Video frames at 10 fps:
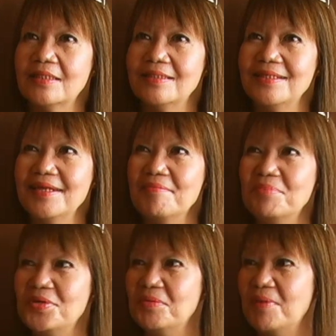the
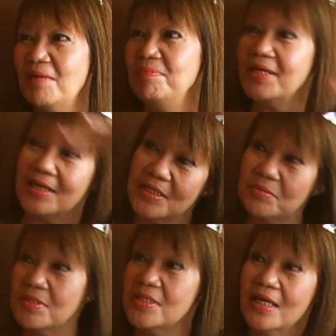number of applicants
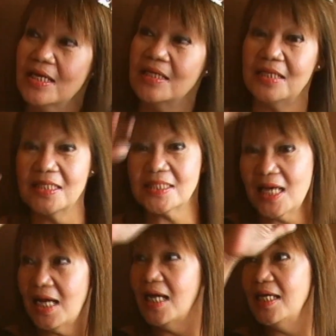was this
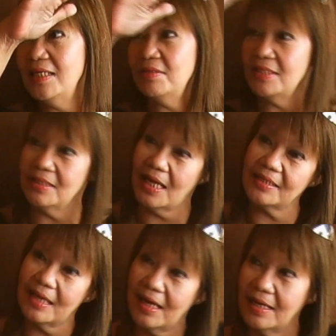high and
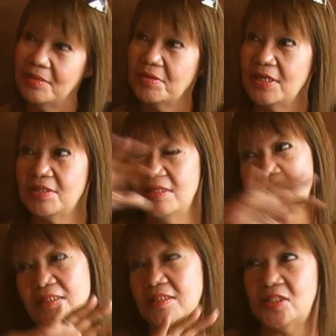that high. Okay, it,
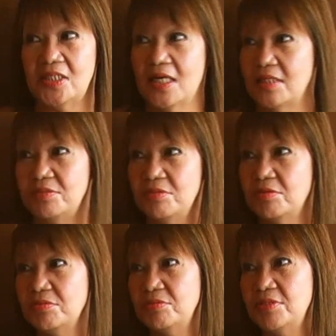she had to
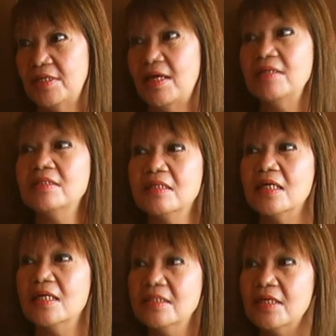go through that,
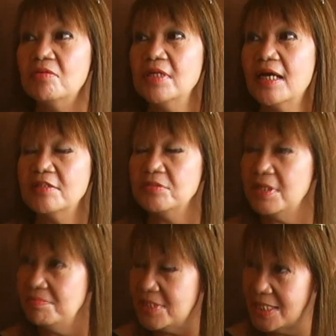and they only had to
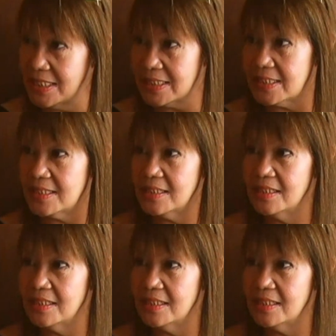give six